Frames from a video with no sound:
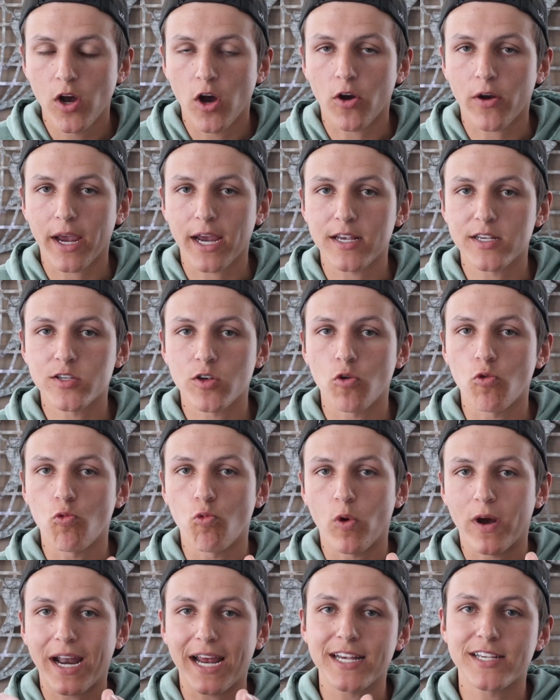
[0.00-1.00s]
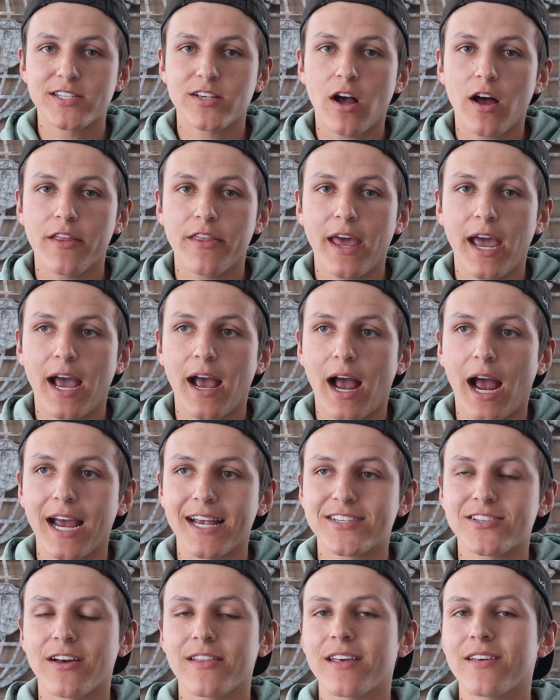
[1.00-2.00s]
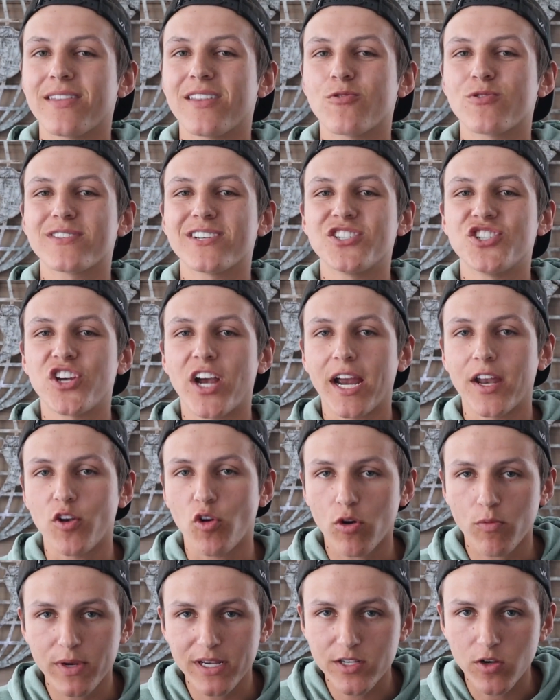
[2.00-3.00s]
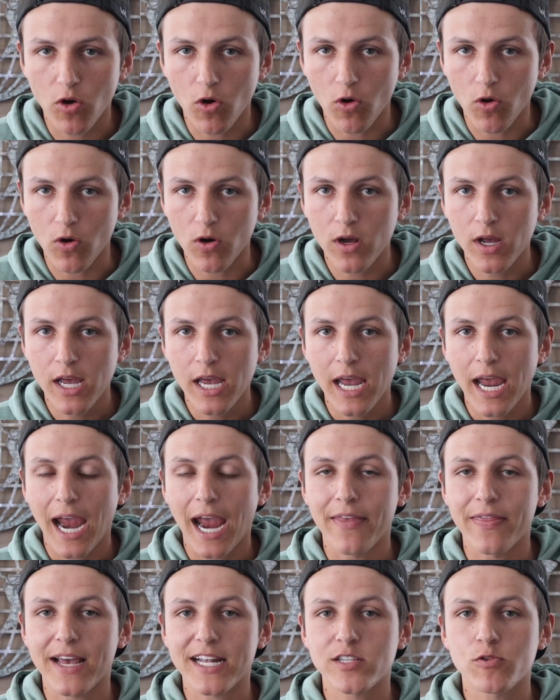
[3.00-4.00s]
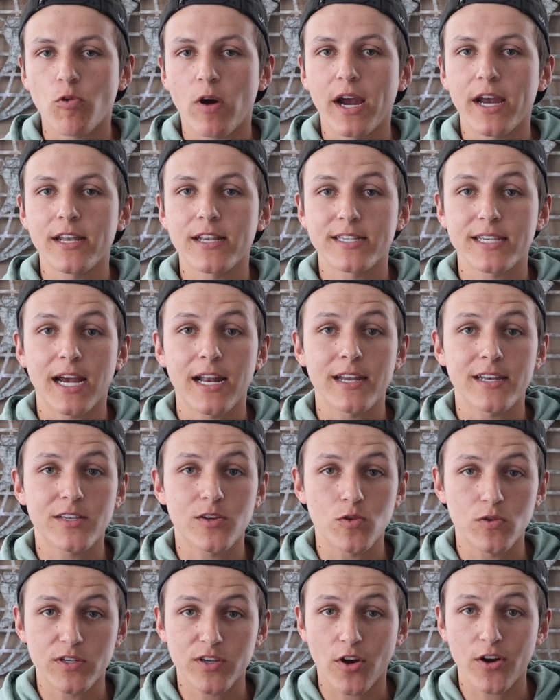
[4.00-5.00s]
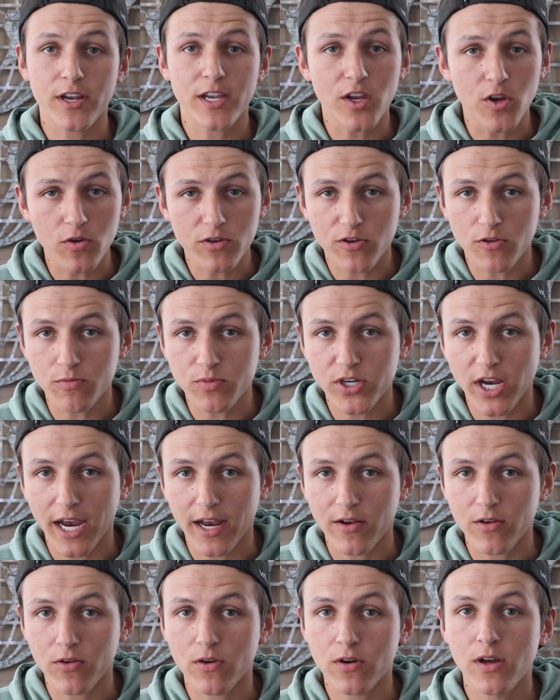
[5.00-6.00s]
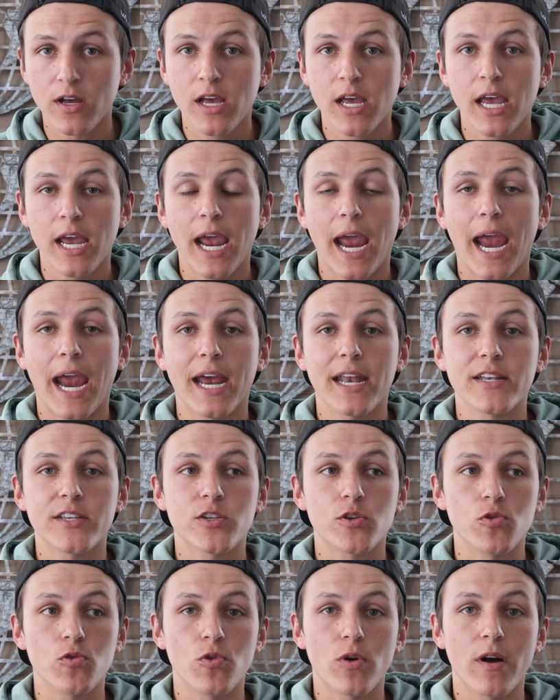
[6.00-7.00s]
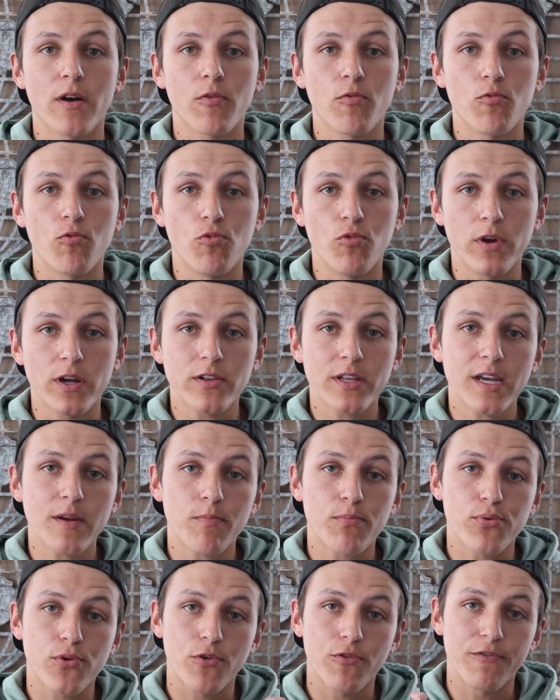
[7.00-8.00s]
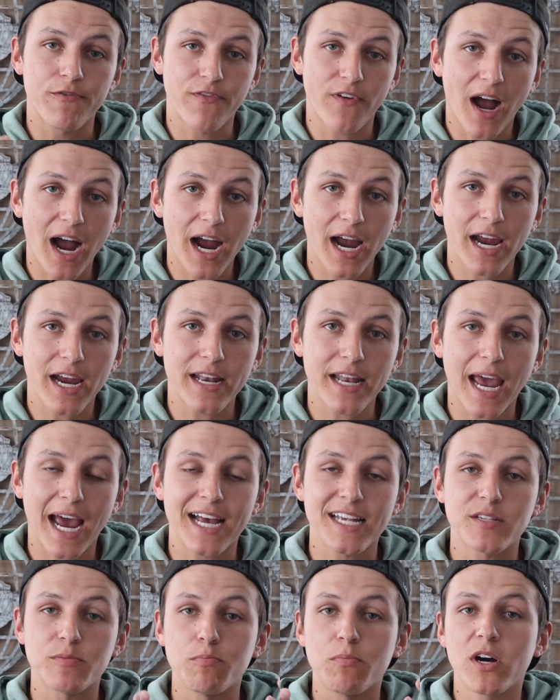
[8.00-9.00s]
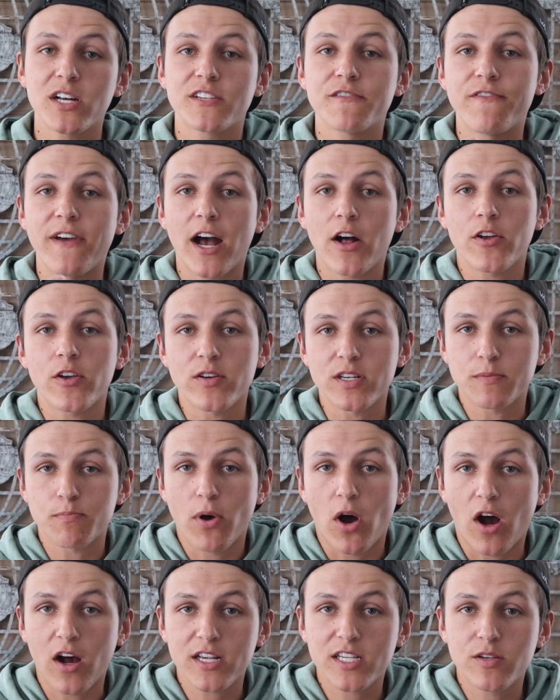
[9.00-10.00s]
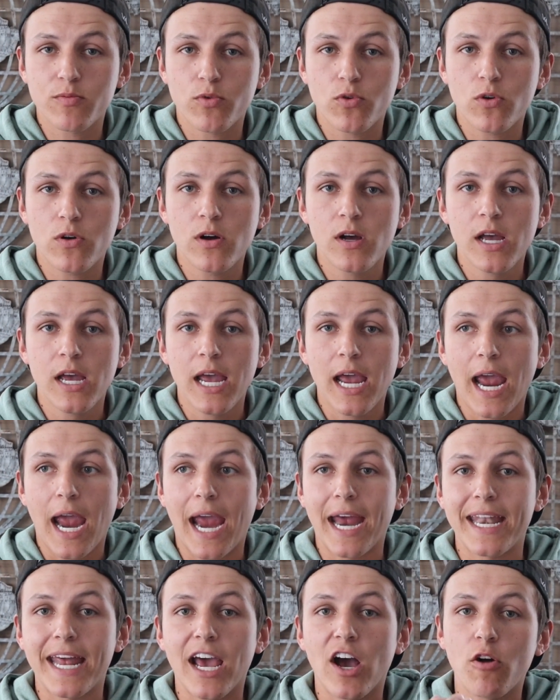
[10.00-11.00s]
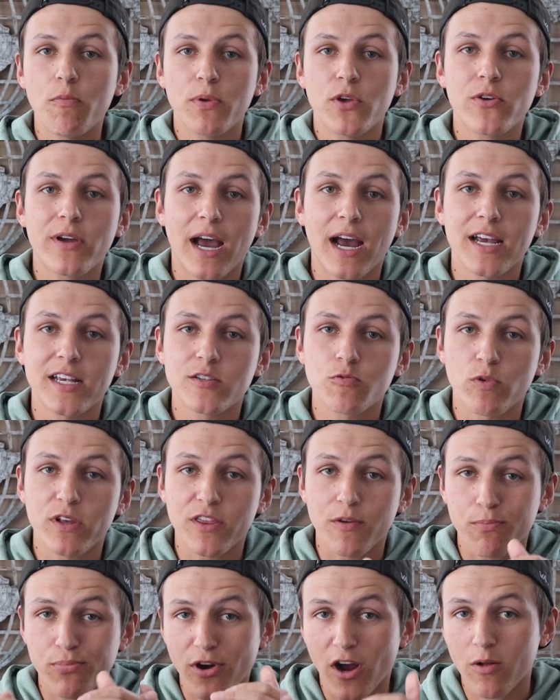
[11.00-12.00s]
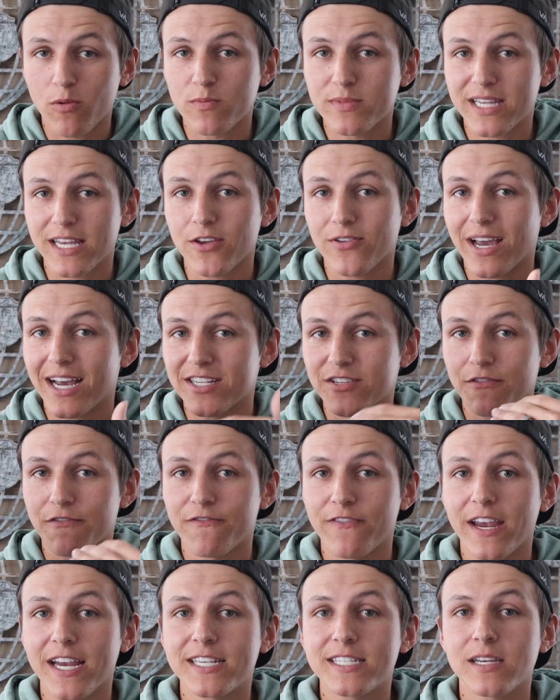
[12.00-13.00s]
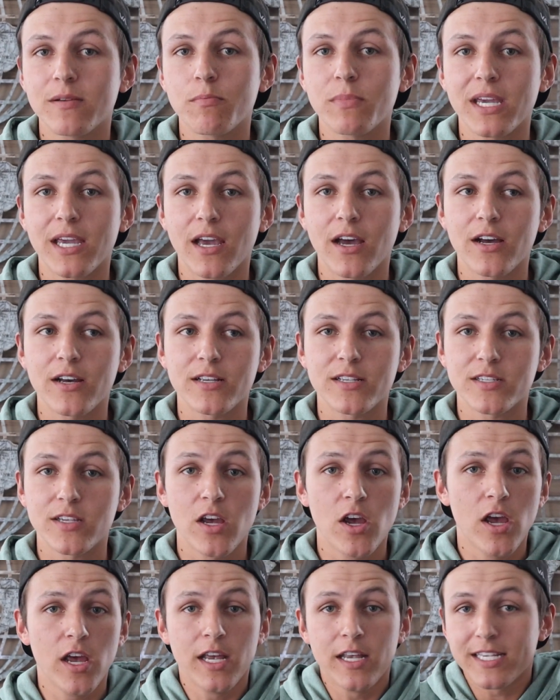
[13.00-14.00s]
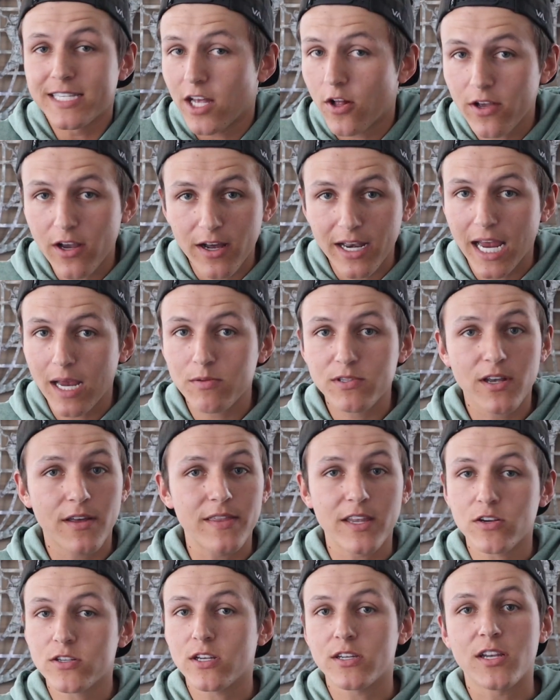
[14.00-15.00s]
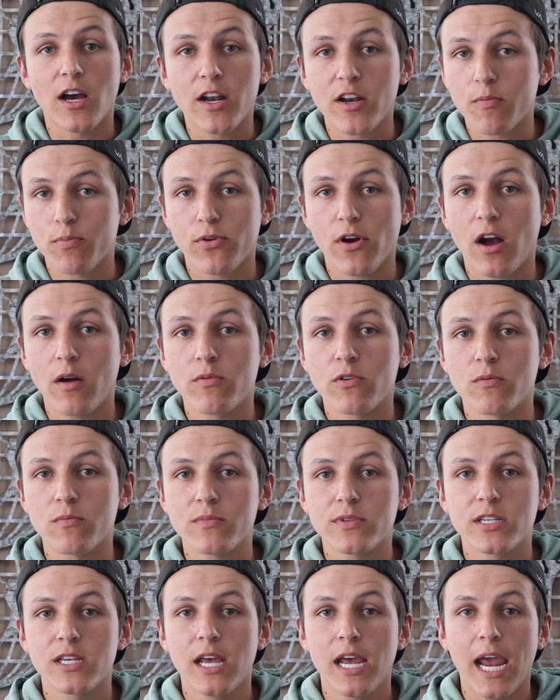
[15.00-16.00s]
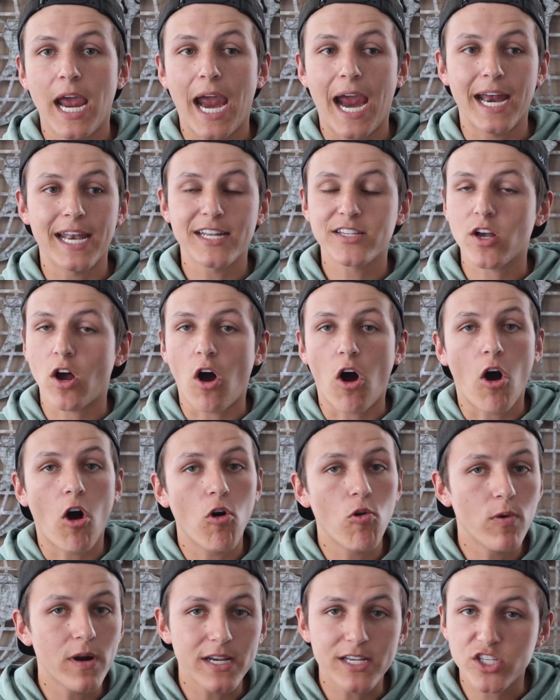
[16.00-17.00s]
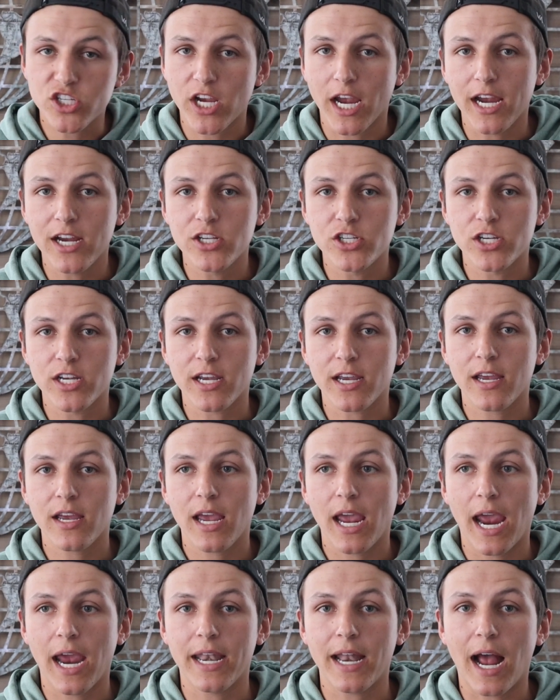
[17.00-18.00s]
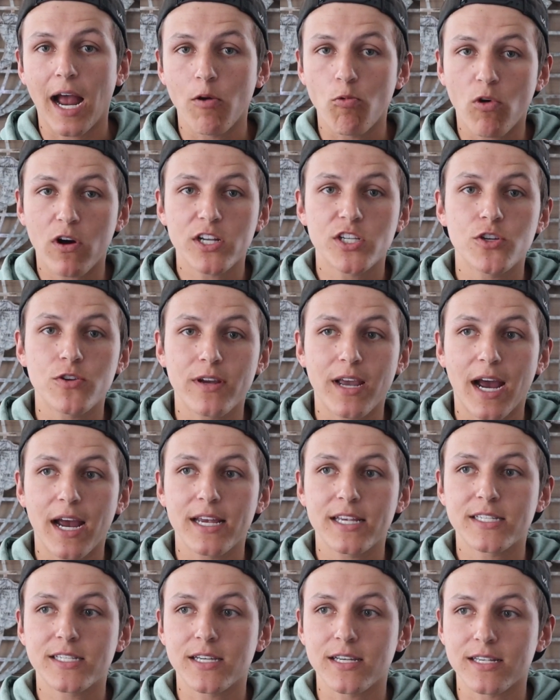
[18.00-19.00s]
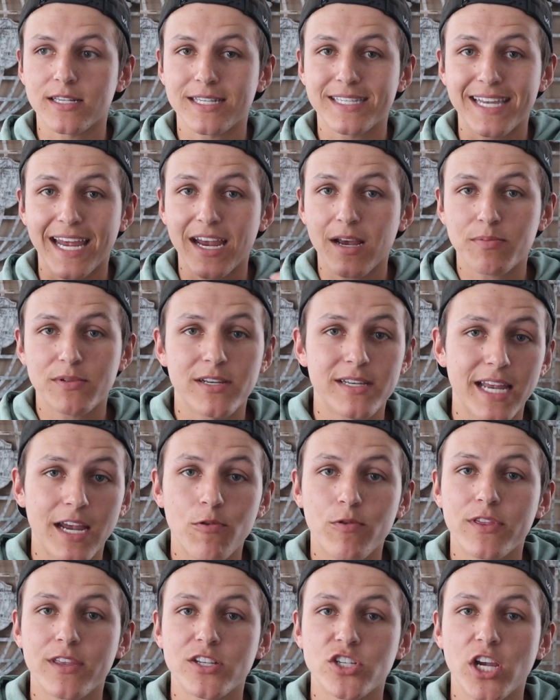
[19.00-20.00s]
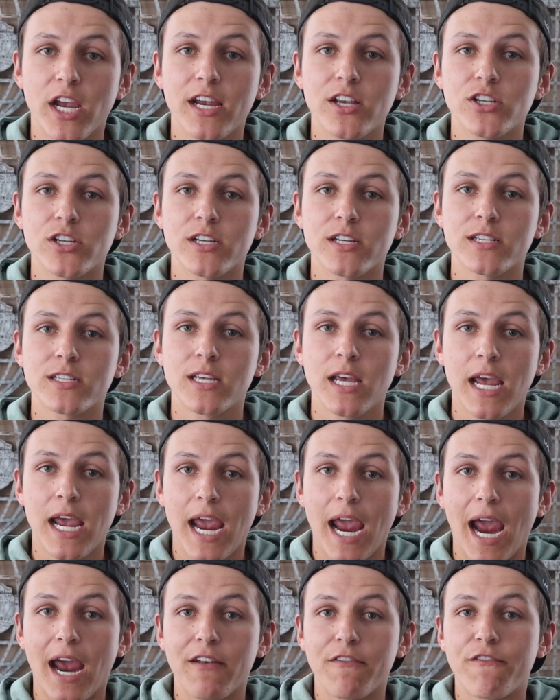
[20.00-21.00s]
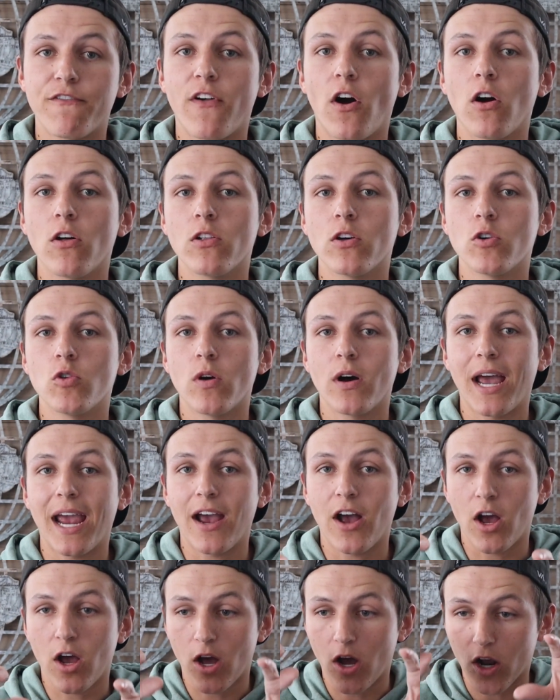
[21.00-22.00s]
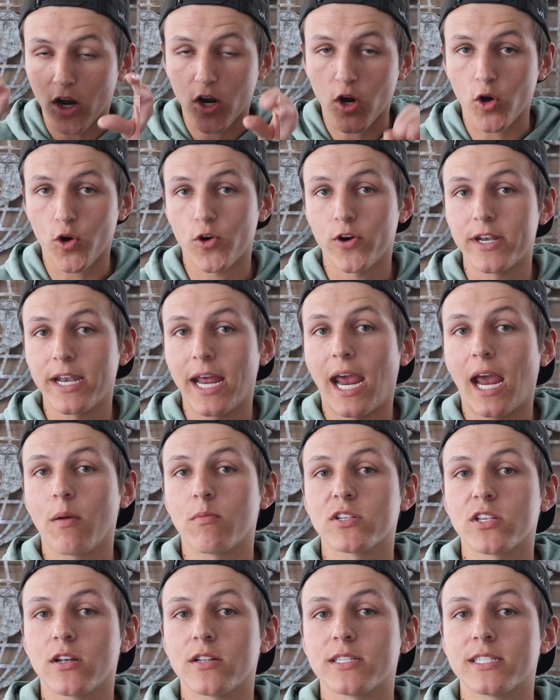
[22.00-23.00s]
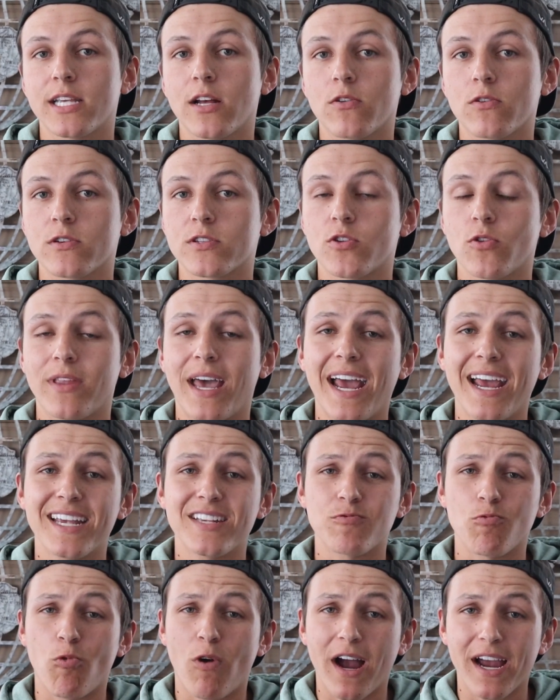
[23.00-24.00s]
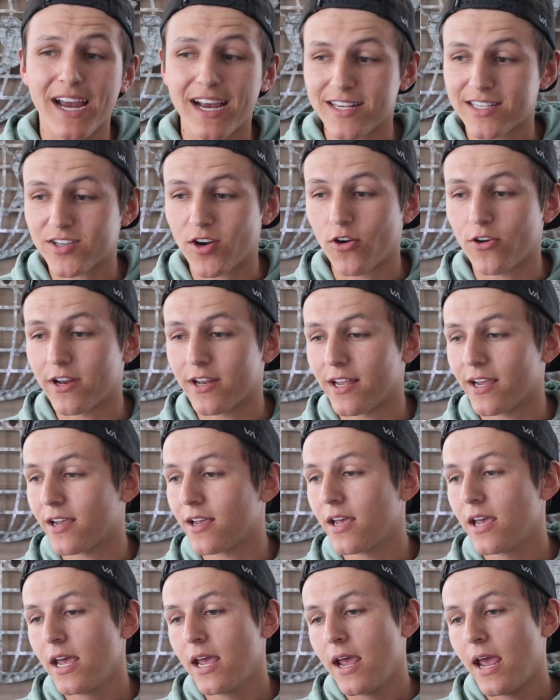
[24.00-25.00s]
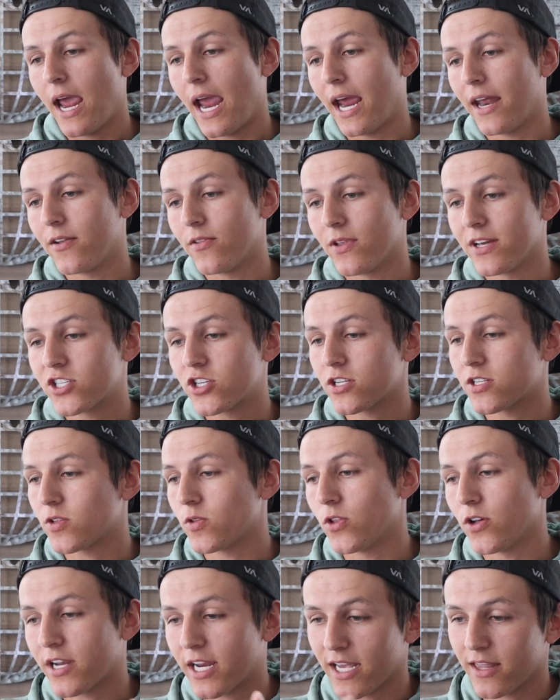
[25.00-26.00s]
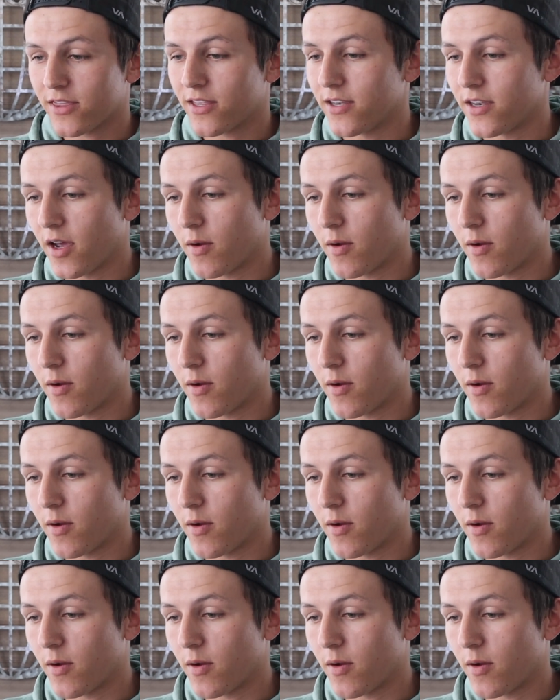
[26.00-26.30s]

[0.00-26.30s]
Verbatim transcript: Okay, so when I saw that, I saw that there was a ginormous hole, and that's why I decided to start a YouTube channel and to really provide as much value as possible and help you guys with the problems that you guys are facing because selling on Amazon, there's a ton of problems and it's always changing. And I want you guys to stay up to date with the changes and follow a current Amazon seller. So that is why I started it. And let's just look at the